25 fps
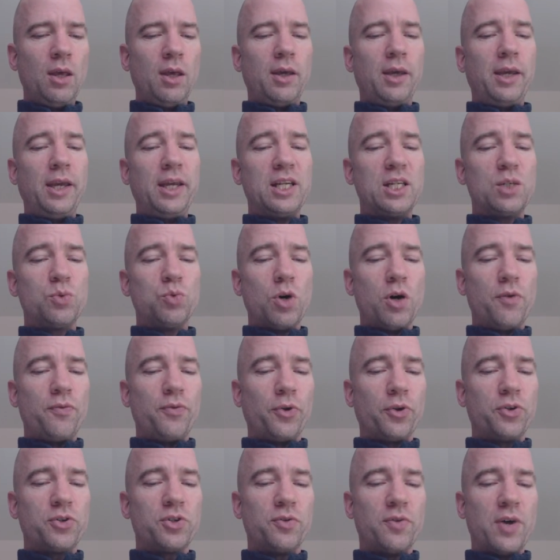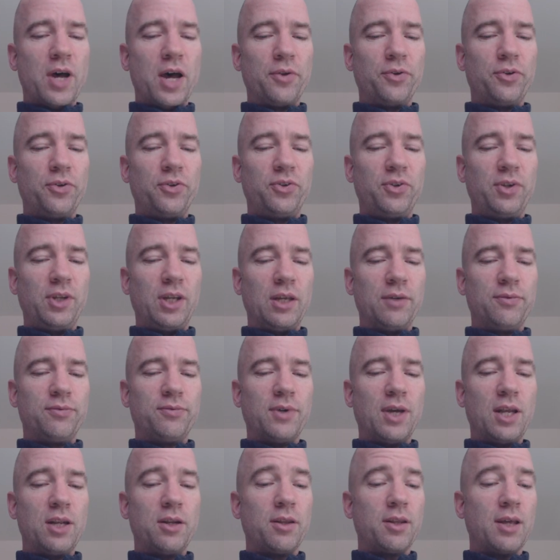Each dwarf looks around to see if
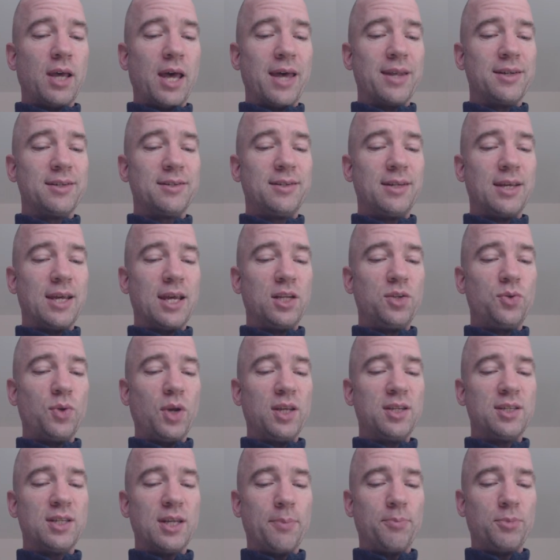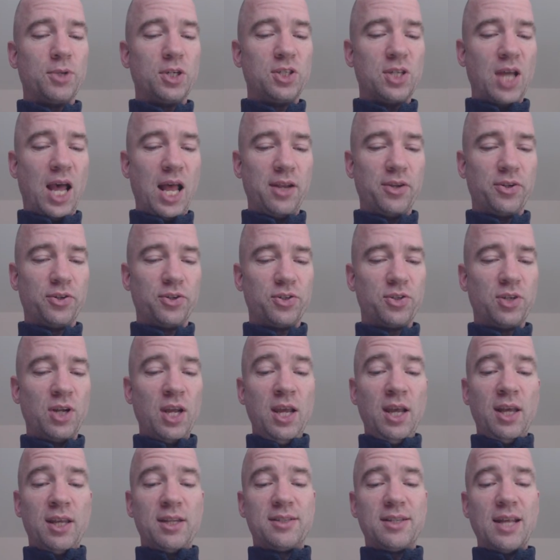another has dared to accept the challenge.
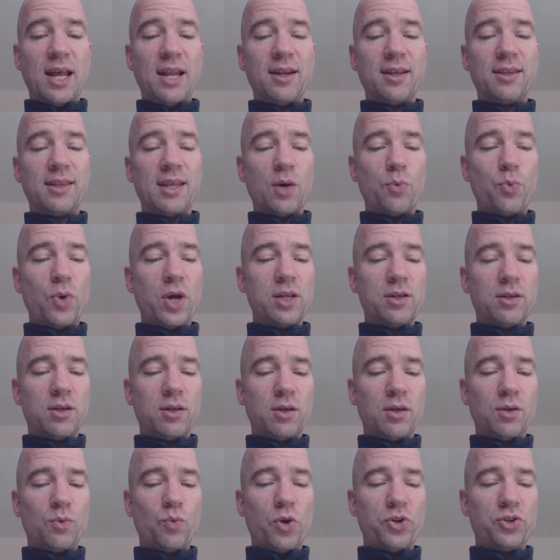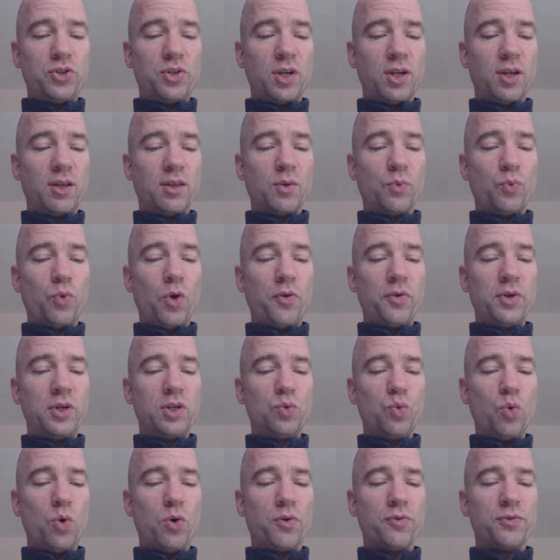Standing there watching the worried
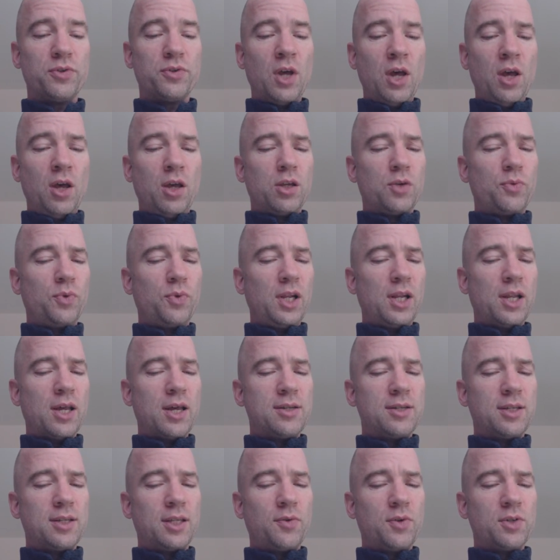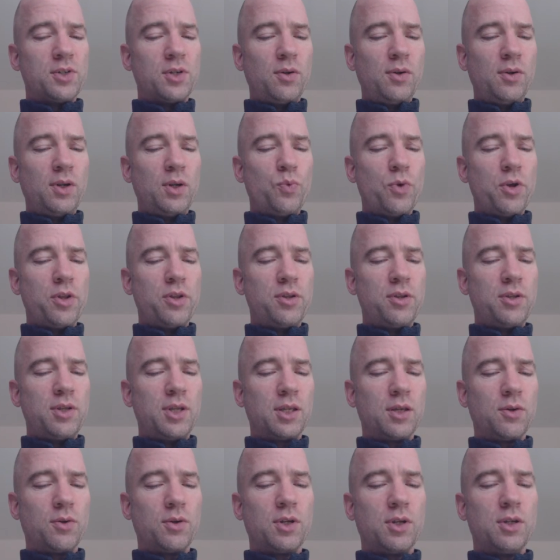dwarfs, you realize that there is only one thing
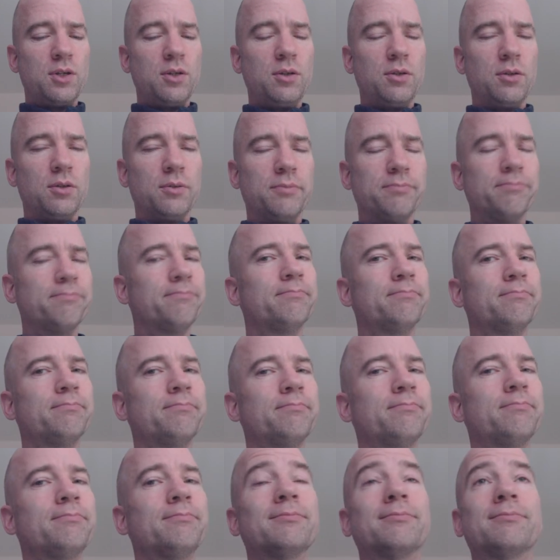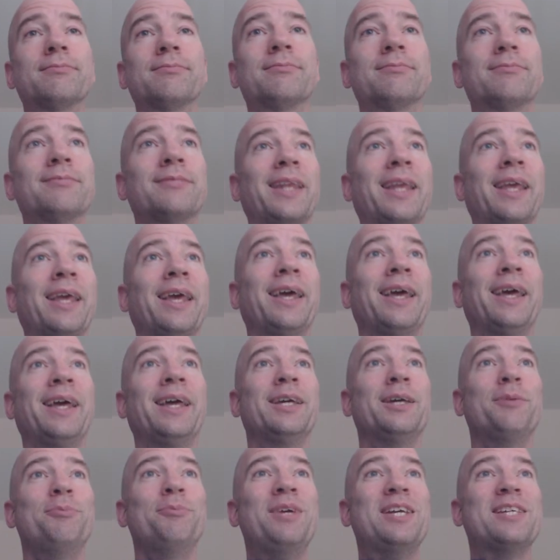you can do.
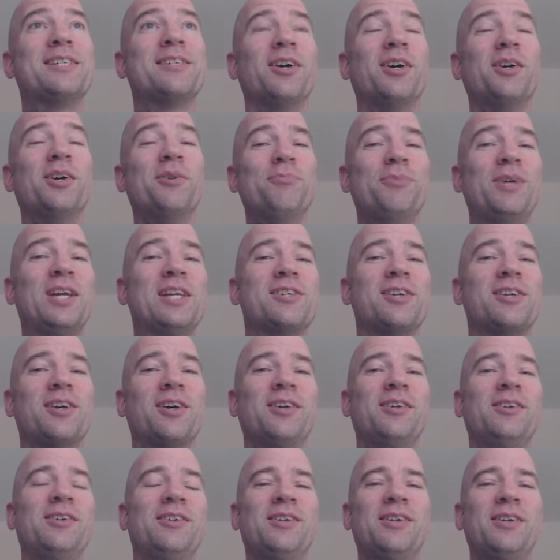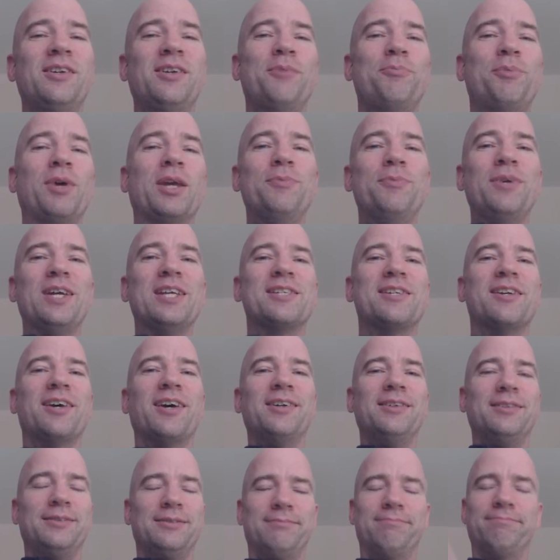"Me, sir. Me, sir. Pick me,
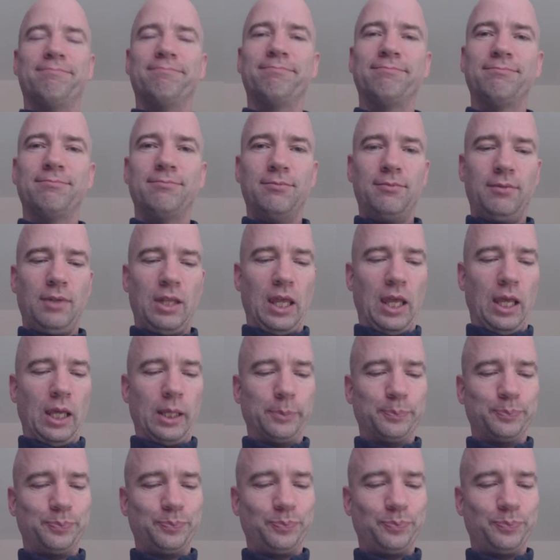sir." Yeah.